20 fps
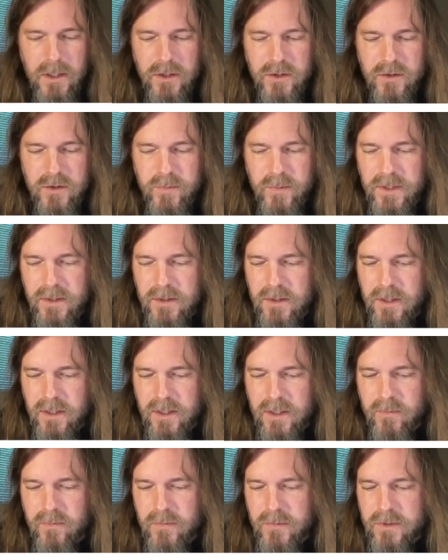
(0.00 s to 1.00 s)

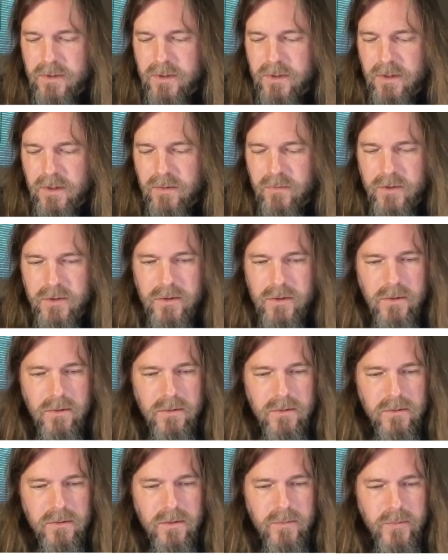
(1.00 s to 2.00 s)
HPTM to tell it which
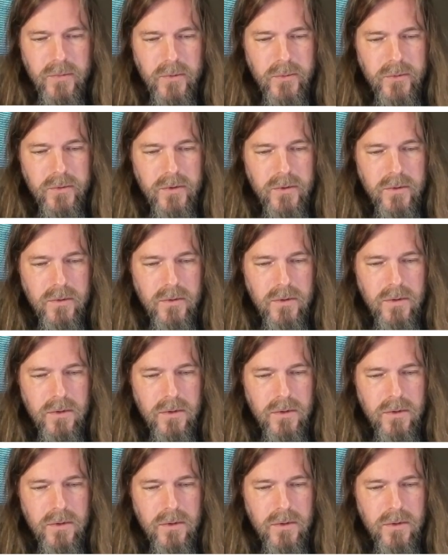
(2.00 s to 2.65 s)
kernel to boot.